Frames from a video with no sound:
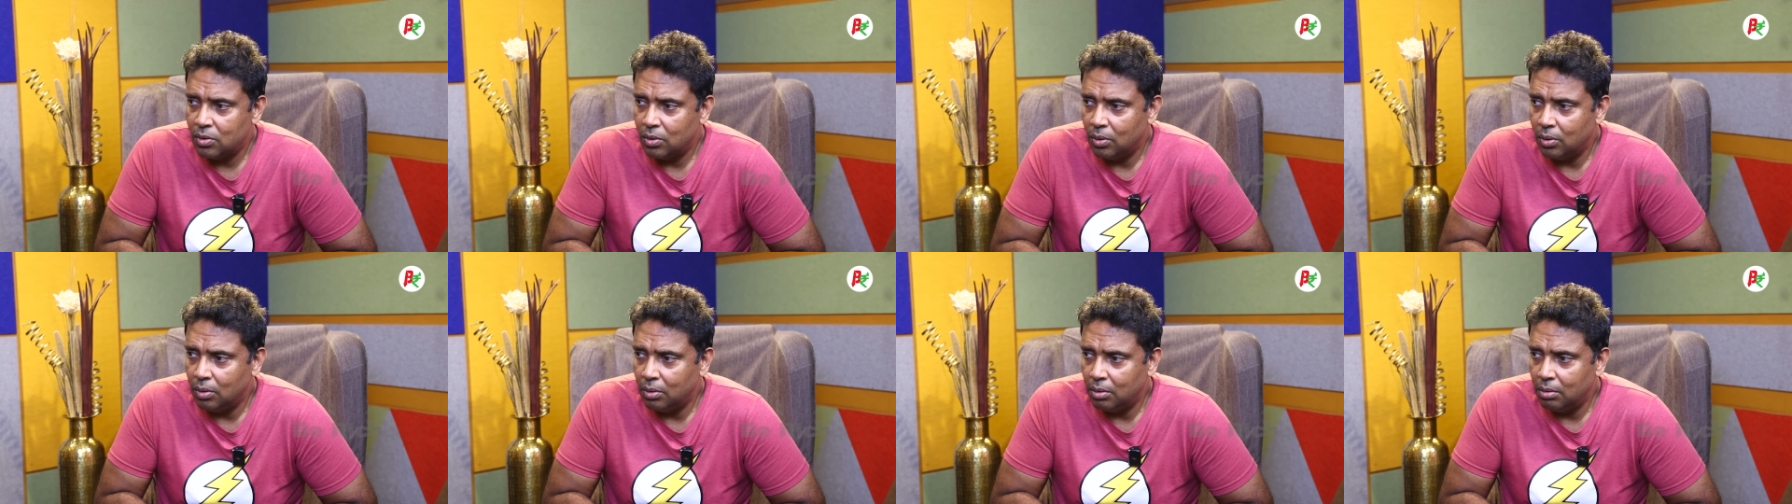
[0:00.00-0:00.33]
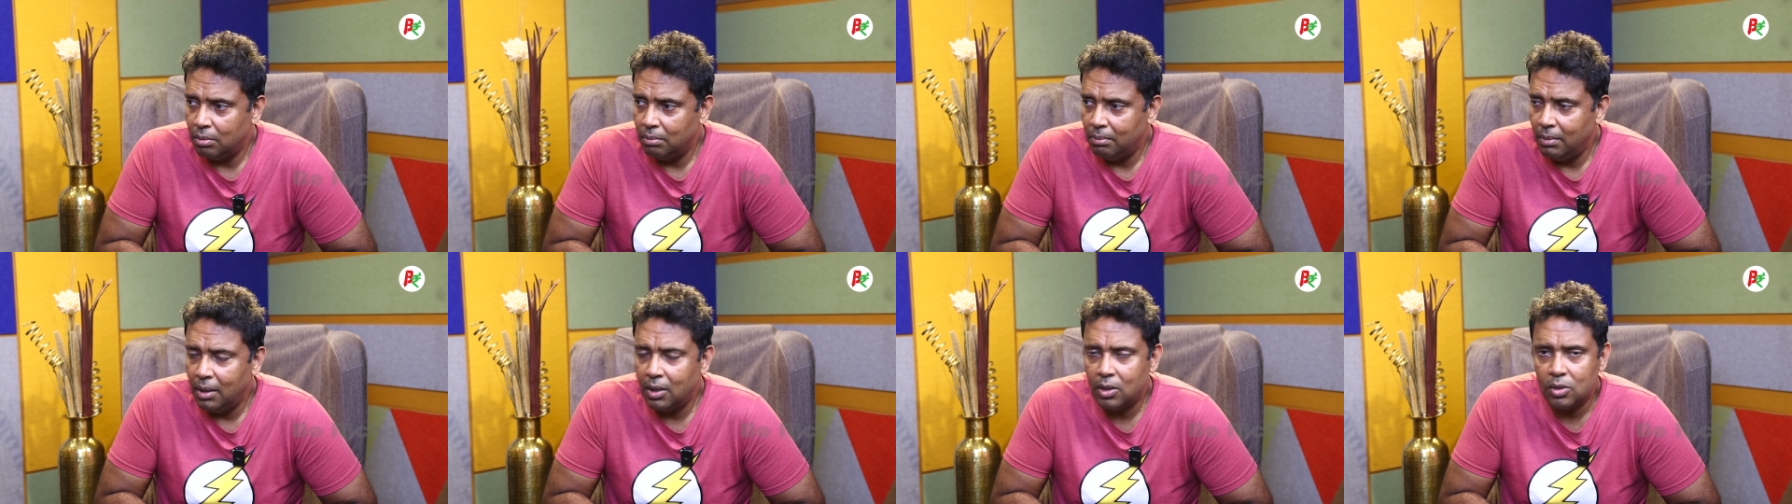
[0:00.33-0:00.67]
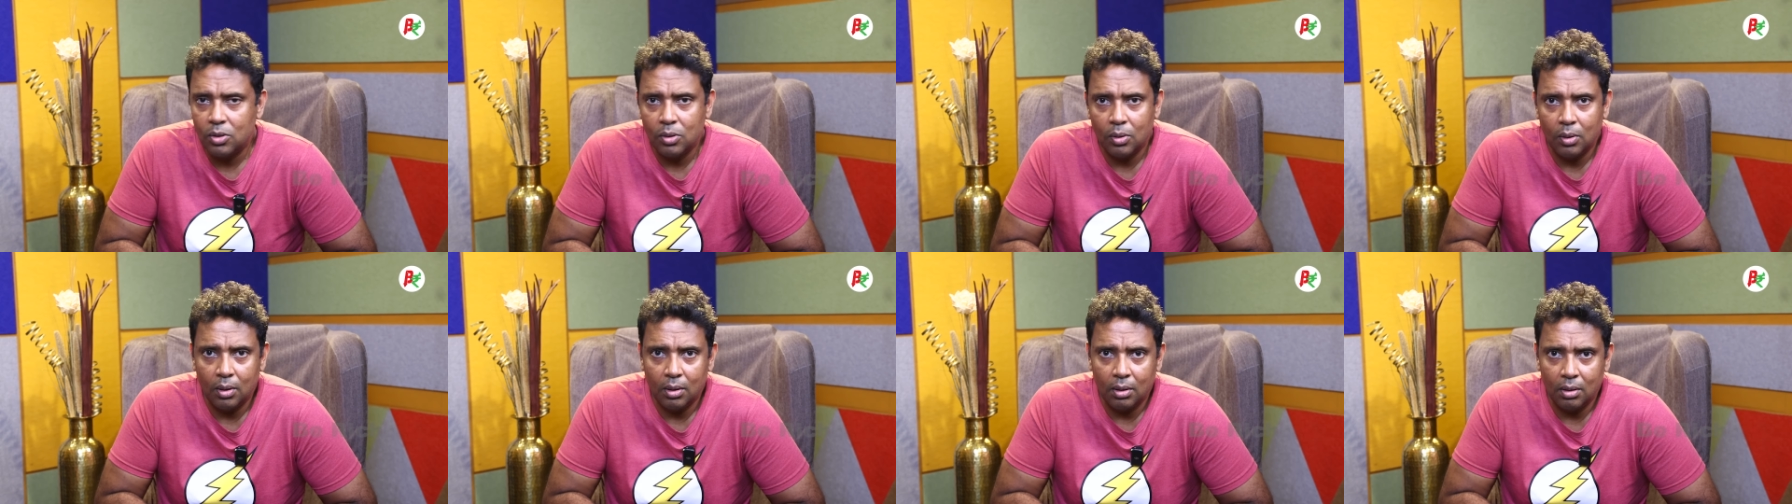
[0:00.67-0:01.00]
so make
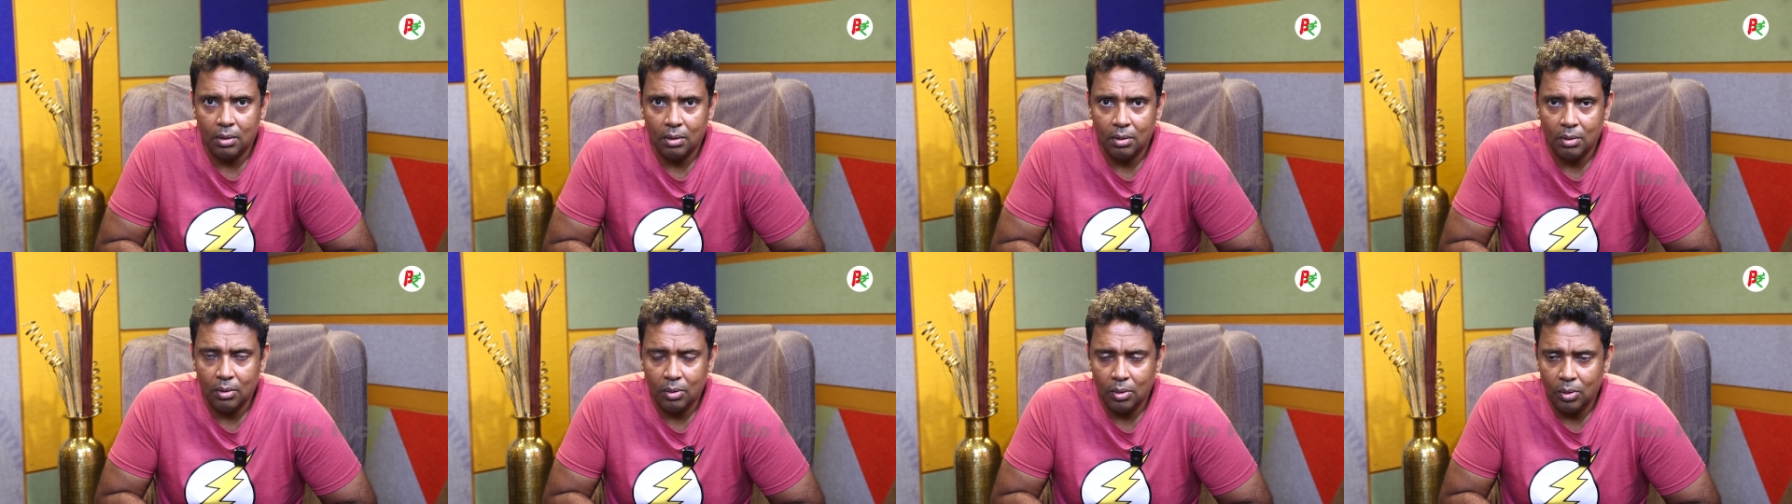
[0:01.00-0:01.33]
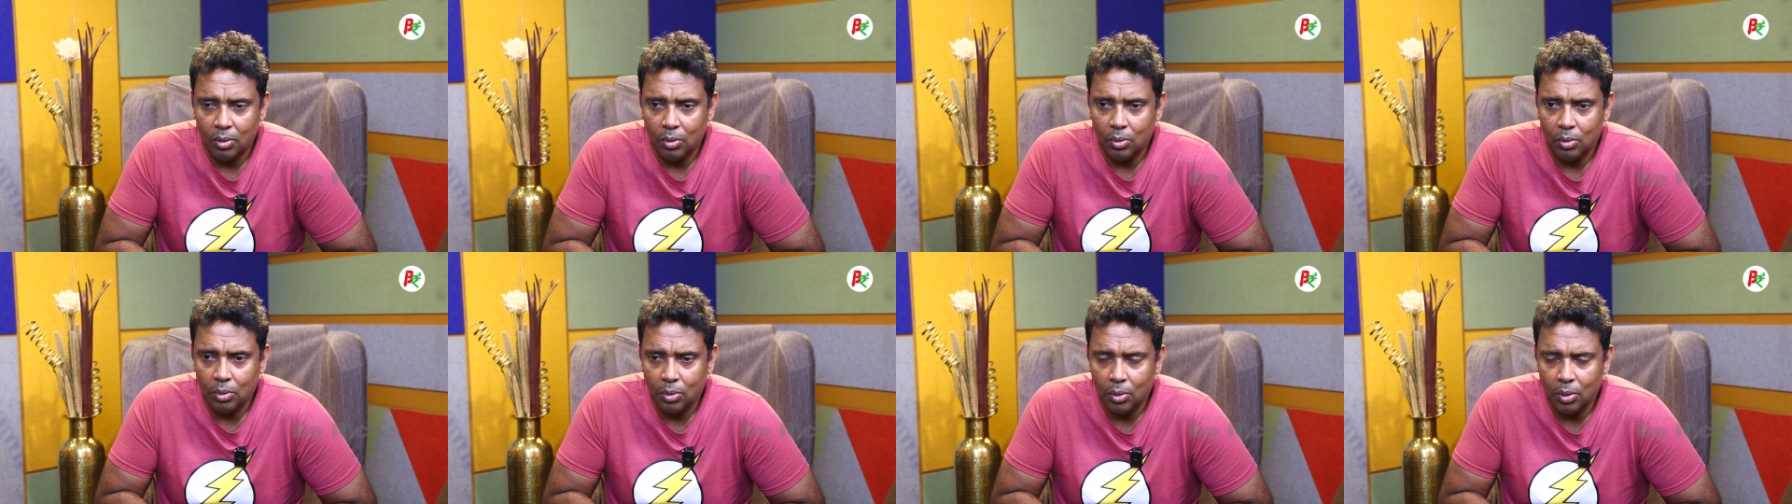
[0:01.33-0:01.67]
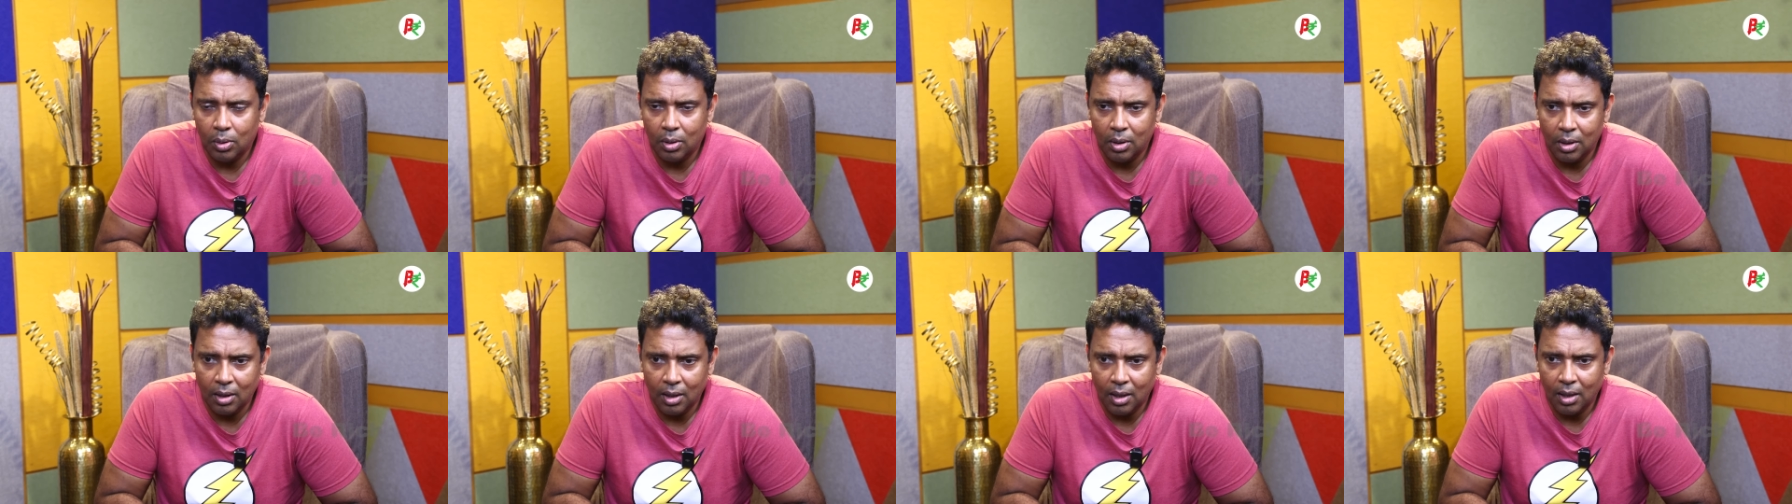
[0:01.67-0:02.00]
sure you
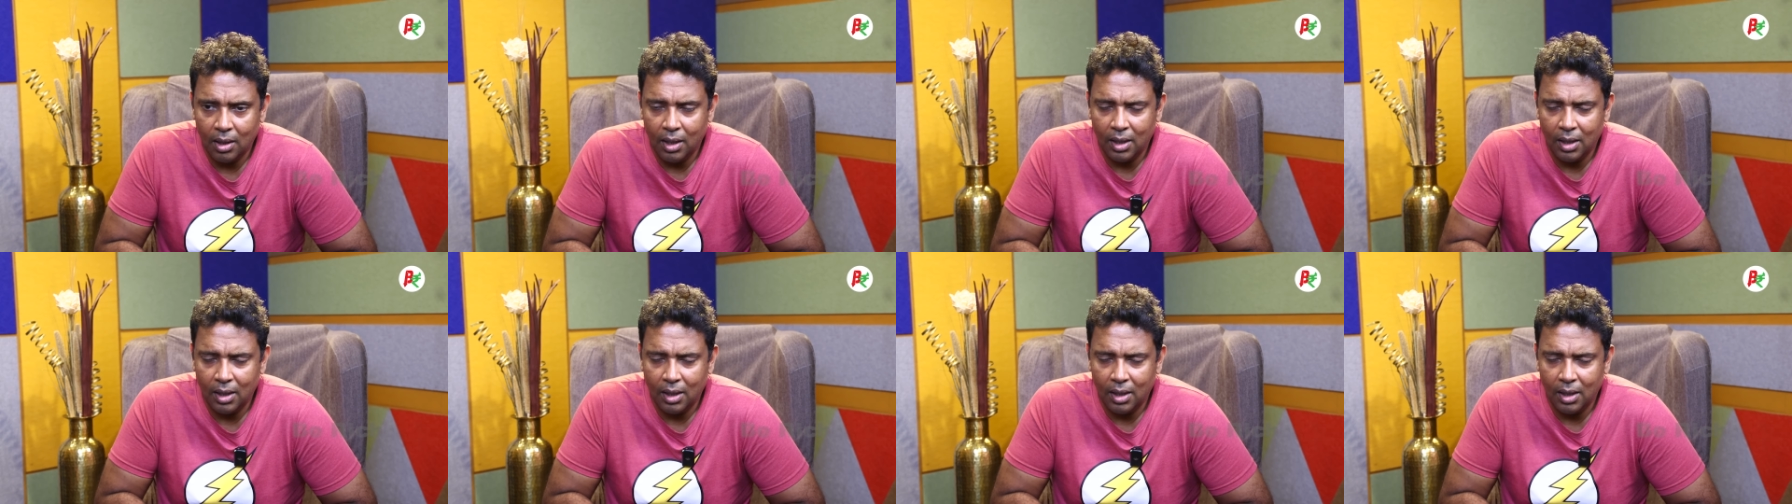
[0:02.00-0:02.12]
don't